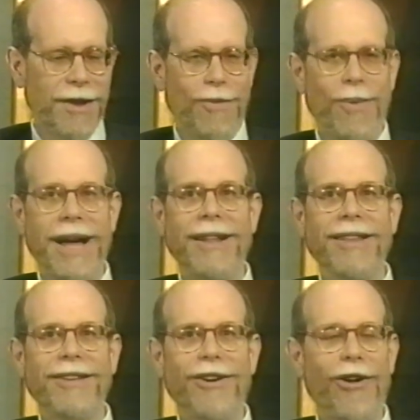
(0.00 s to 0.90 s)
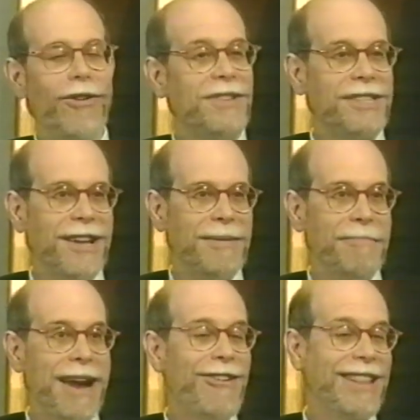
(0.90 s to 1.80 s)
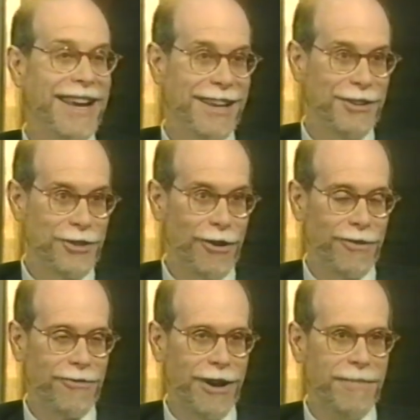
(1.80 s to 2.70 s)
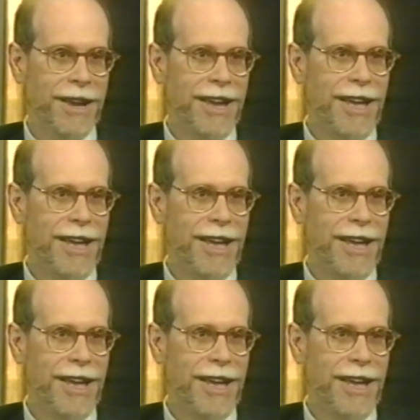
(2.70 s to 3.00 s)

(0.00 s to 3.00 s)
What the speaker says: Well, all of a sudden, Mary Lincoln is heard from,